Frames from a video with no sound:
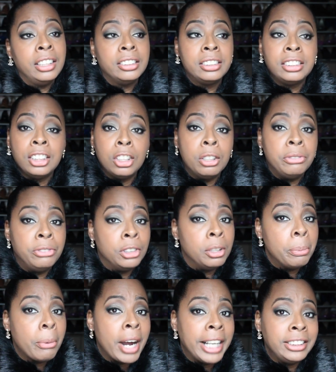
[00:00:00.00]
Still
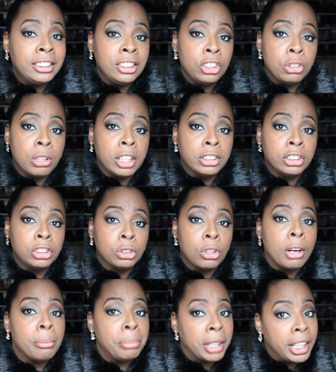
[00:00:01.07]
full price in the
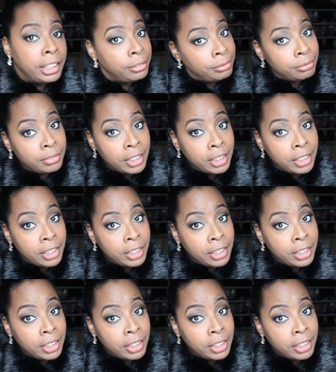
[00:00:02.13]
drugstore, but